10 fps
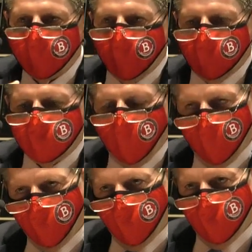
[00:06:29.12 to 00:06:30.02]

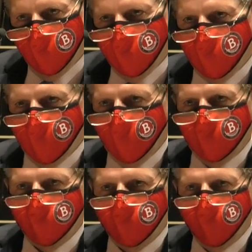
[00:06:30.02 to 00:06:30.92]
Sullivan. I have
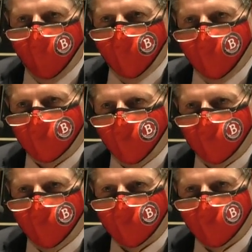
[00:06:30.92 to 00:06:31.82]
to remind myself there
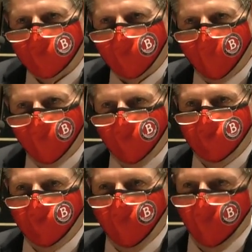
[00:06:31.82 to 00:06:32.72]
are three Sullivans
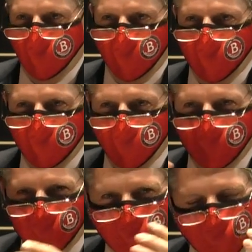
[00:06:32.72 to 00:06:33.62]
in, in, in, with
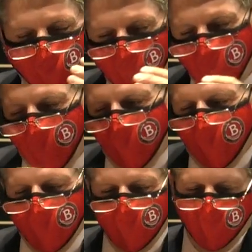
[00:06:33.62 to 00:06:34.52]
this board.
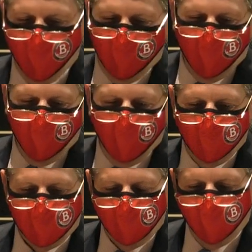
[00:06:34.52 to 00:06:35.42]
Um, and
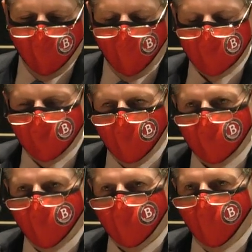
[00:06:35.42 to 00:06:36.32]
certainly our state
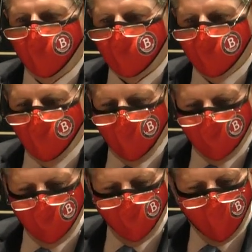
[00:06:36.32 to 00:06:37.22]
delegation, as
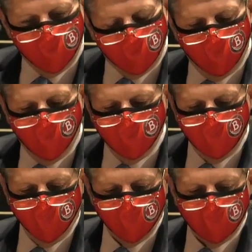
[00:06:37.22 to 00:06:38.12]
you've mentioned
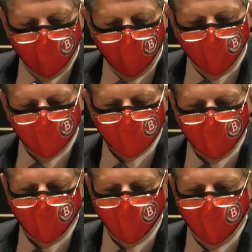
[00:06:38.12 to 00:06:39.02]
several times,
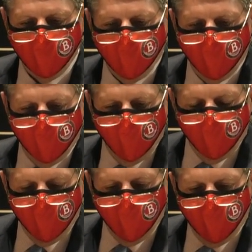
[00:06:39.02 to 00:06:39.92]
um,
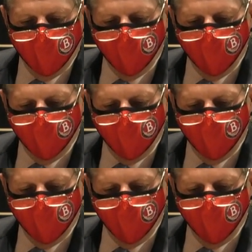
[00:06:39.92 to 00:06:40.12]
uh,